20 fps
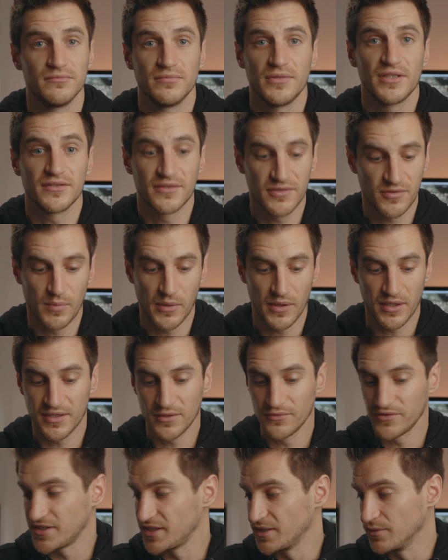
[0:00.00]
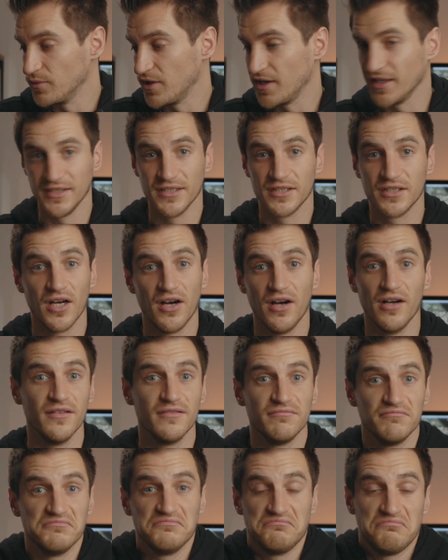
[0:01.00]
I don't see why you
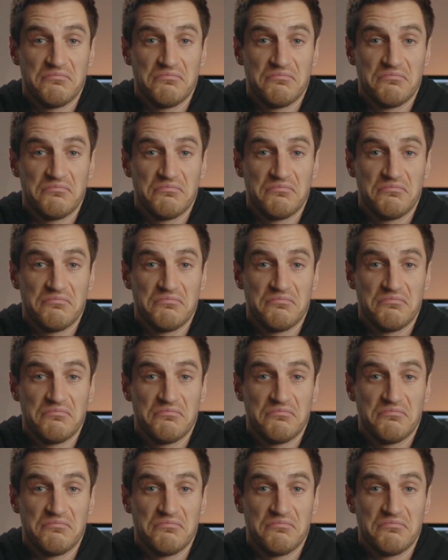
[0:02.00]
can't.